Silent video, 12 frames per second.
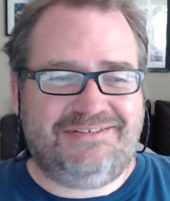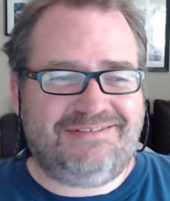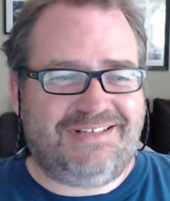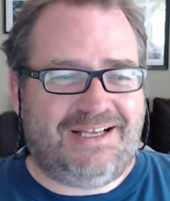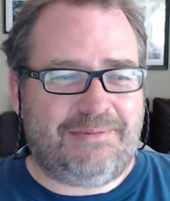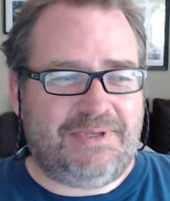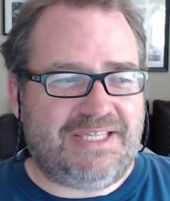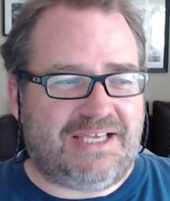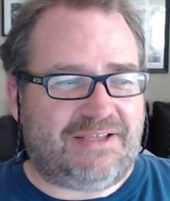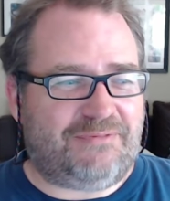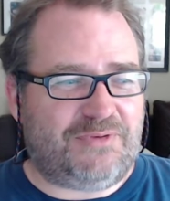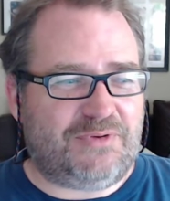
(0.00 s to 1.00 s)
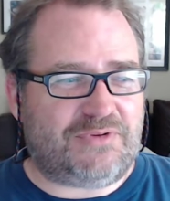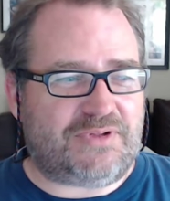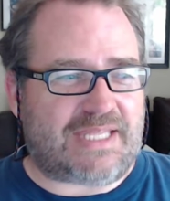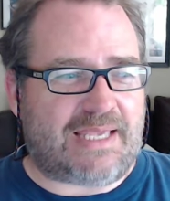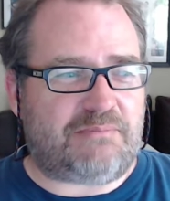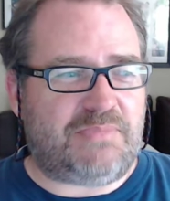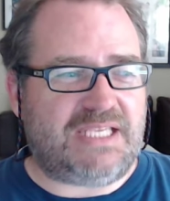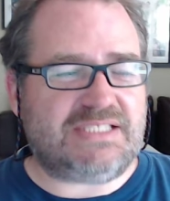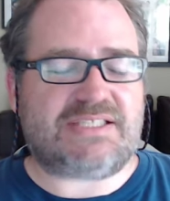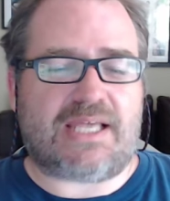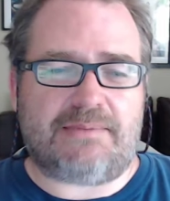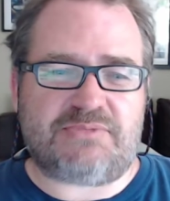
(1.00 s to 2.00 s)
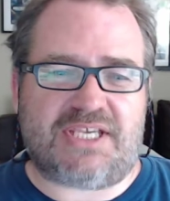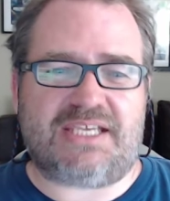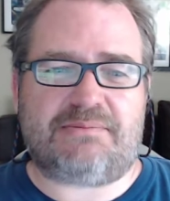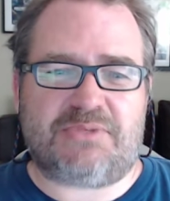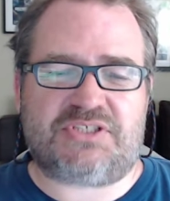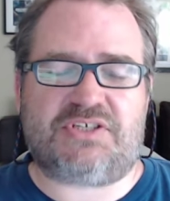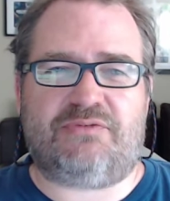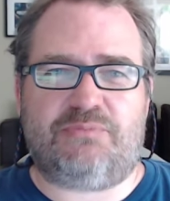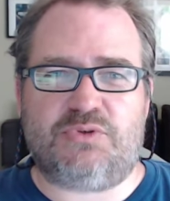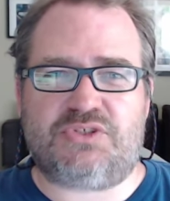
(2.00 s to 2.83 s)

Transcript: I feel that that means that I'm taking myself more